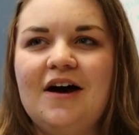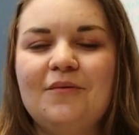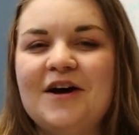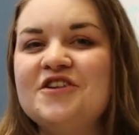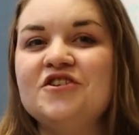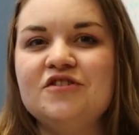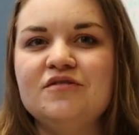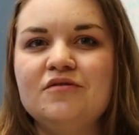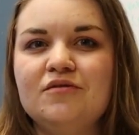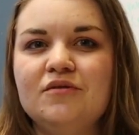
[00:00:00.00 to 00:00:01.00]
why should
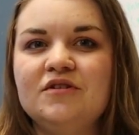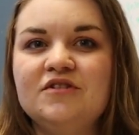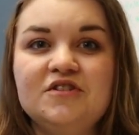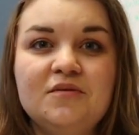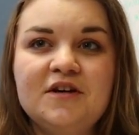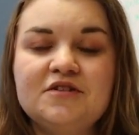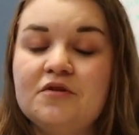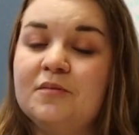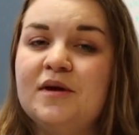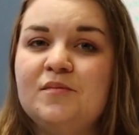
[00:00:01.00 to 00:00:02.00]
you do it
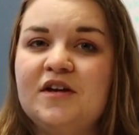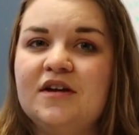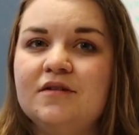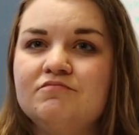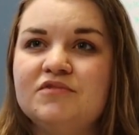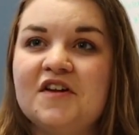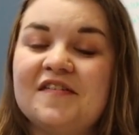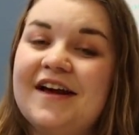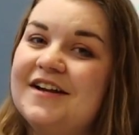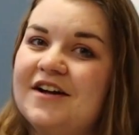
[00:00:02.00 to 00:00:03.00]
or maybe
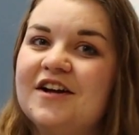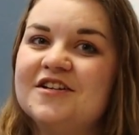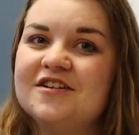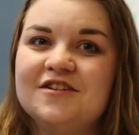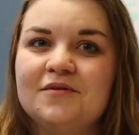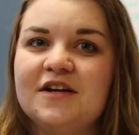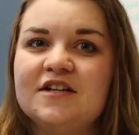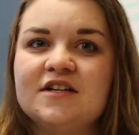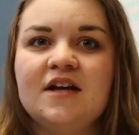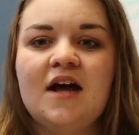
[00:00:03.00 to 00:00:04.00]
decide not to do it,
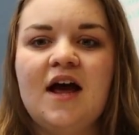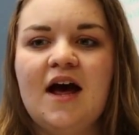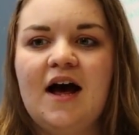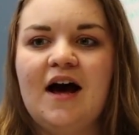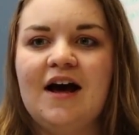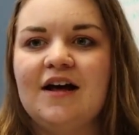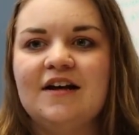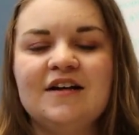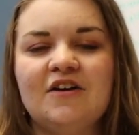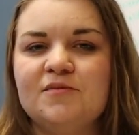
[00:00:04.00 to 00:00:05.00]

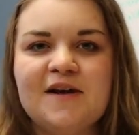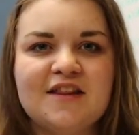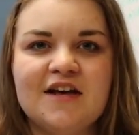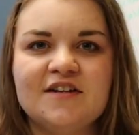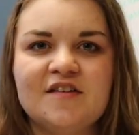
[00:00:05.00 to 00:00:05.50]
and how to make that